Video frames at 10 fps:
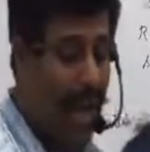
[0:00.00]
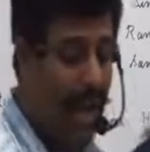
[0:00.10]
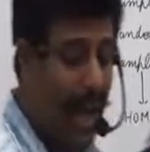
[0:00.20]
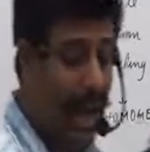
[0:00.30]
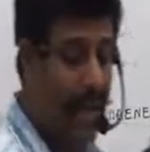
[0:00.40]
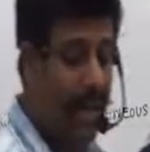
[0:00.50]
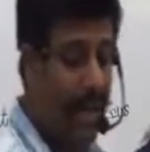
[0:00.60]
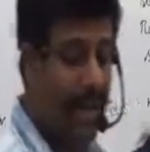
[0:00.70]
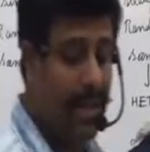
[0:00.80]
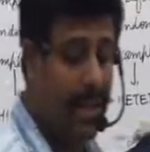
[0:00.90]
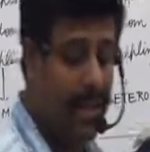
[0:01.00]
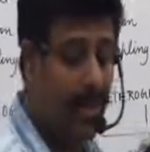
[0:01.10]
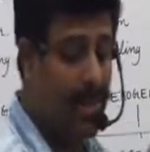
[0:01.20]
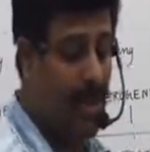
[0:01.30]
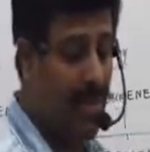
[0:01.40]
and identical
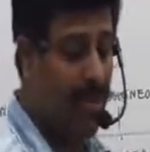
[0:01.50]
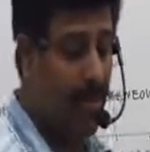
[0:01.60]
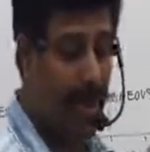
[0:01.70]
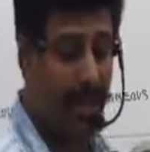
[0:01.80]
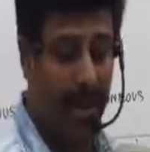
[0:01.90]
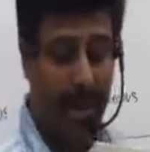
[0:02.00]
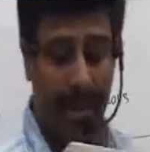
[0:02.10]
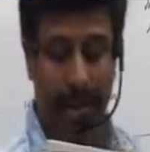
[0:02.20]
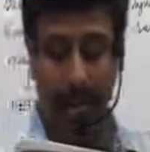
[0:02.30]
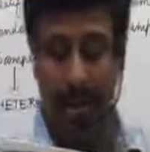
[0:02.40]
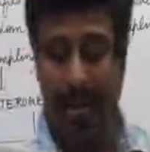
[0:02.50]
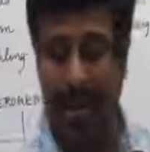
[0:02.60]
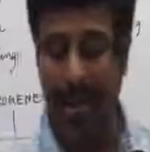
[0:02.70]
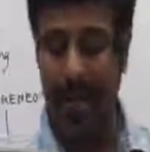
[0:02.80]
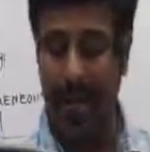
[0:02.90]
slips of paper
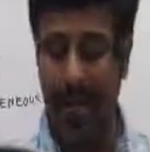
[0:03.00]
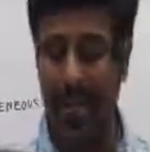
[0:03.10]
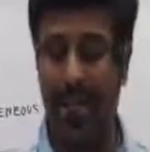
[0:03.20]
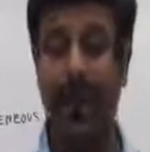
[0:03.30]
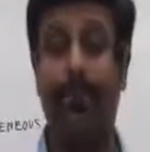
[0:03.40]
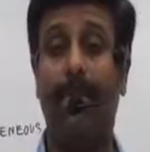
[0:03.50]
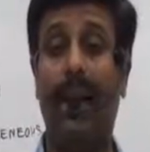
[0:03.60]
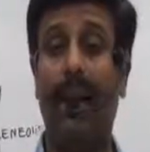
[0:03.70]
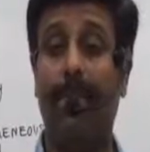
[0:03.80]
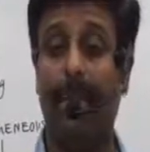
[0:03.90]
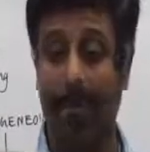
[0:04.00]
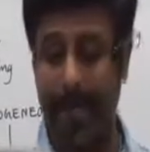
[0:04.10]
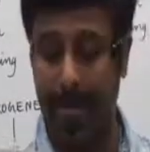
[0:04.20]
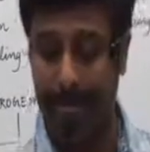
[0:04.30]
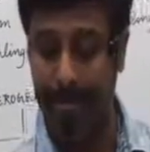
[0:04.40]
bearing each number are
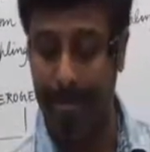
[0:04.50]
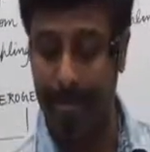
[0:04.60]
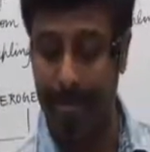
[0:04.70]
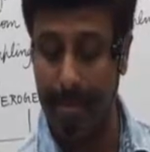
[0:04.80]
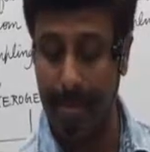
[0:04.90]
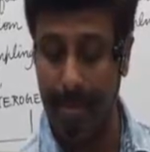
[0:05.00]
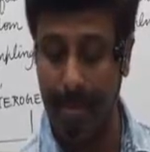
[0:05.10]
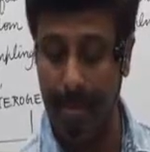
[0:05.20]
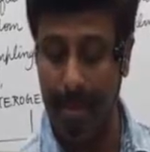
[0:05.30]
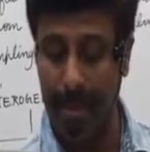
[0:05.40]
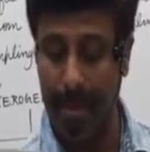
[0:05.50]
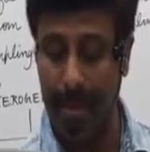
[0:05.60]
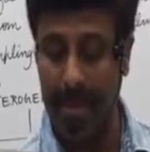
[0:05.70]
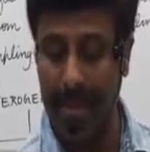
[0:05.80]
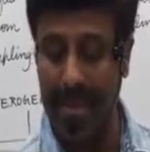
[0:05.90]
prepared.
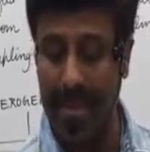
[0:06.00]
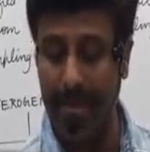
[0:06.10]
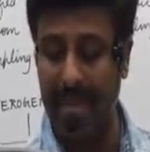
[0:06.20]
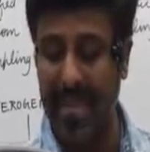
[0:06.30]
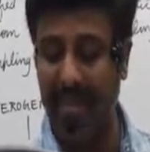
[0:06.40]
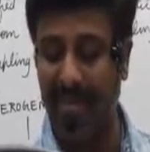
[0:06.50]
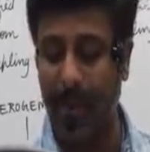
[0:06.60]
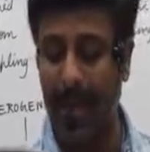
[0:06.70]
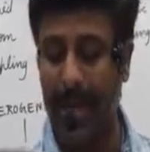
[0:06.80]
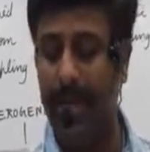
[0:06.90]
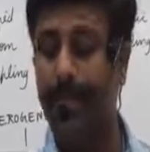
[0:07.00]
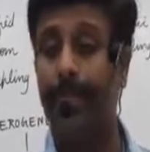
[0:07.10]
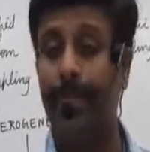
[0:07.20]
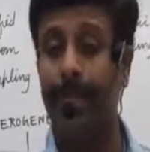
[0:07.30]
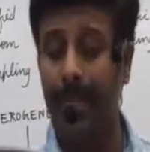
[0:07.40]
Then slips are folded
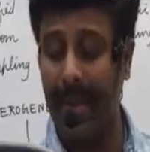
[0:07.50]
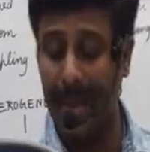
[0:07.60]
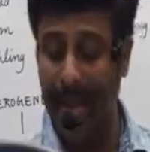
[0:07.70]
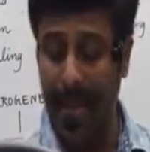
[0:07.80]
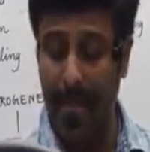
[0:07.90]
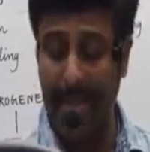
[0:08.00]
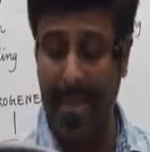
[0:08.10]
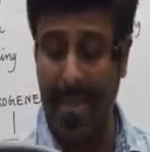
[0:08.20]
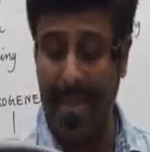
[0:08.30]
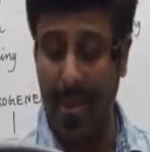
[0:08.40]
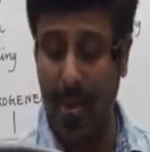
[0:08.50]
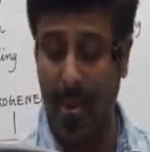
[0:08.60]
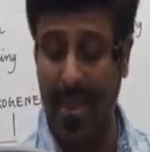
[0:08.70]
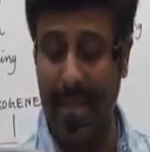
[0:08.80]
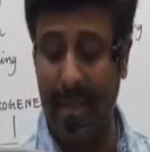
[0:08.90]
and mixed
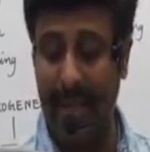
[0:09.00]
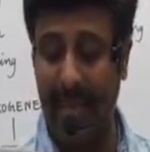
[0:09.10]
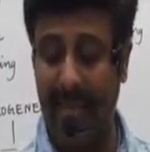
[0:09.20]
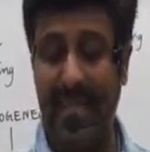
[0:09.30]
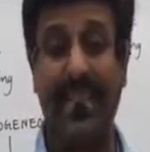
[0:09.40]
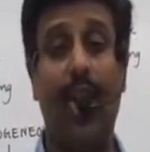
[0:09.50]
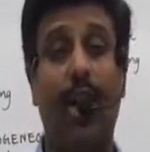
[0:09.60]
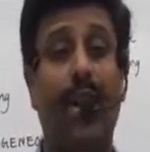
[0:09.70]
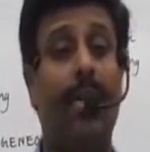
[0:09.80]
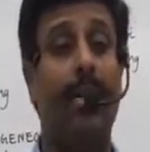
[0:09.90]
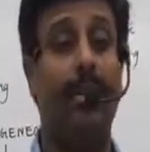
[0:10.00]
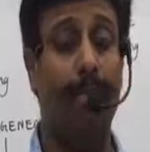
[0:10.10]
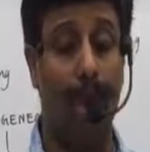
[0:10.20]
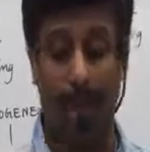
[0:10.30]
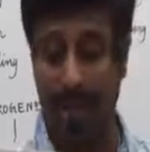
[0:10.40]
together in a vessel or a
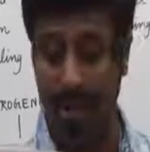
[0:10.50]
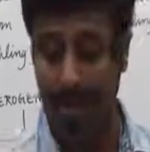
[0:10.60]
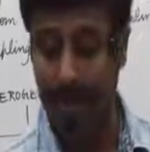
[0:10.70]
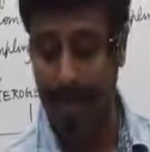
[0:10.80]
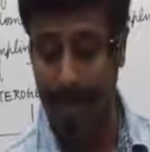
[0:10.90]
box.